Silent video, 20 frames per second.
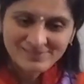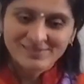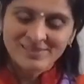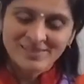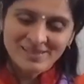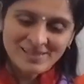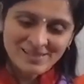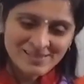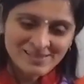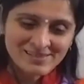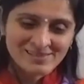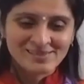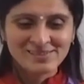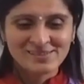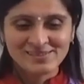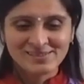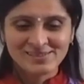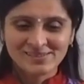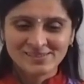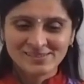Yes.
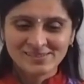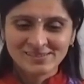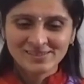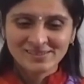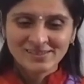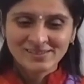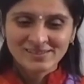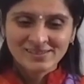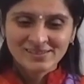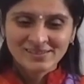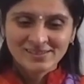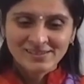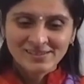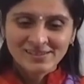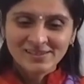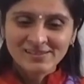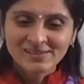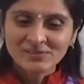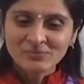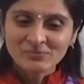
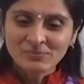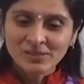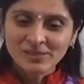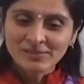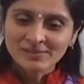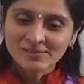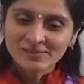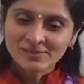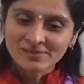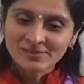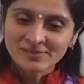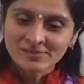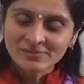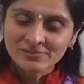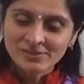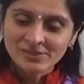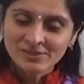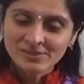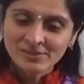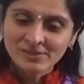And in a meditative
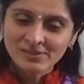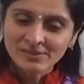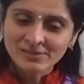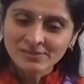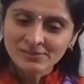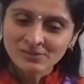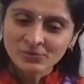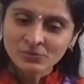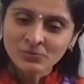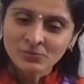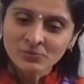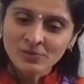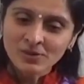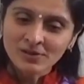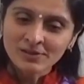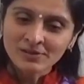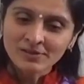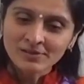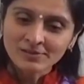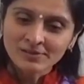state, you
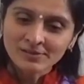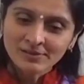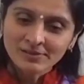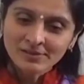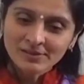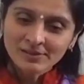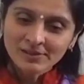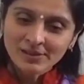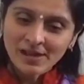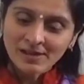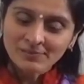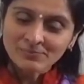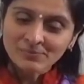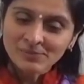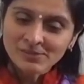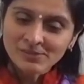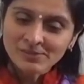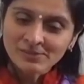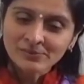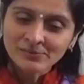are
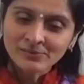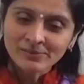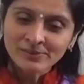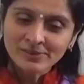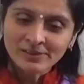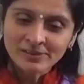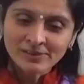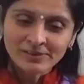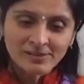absolutely in